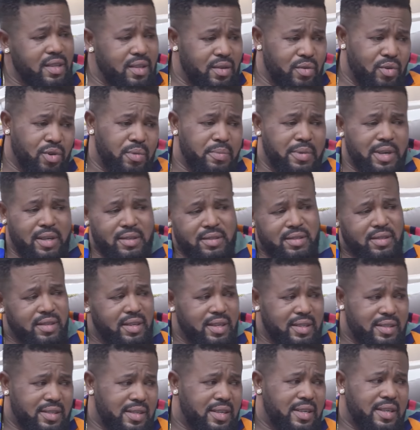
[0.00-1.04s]
Ugoma
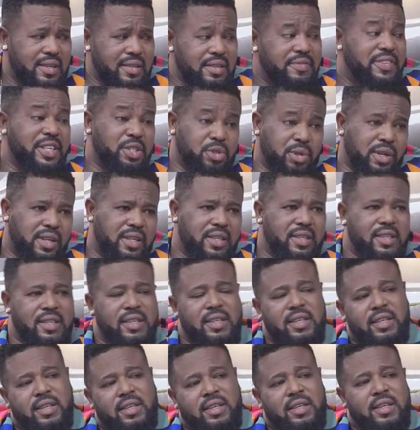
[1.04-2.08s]
later, eventually,
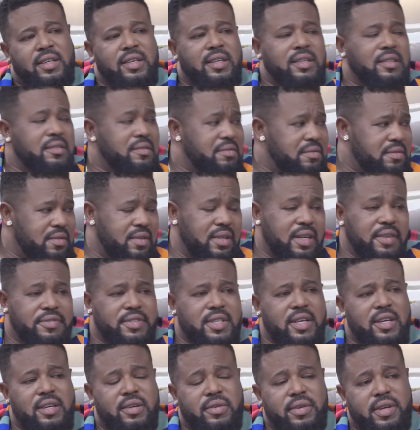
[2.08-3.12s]

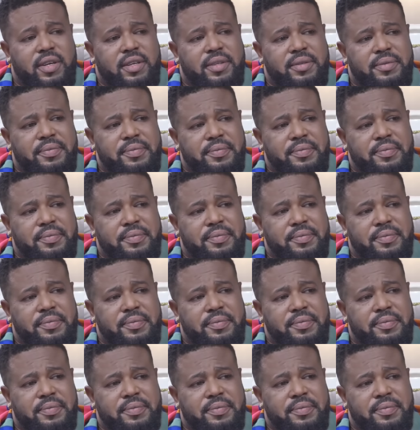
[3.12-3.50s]
left angrily.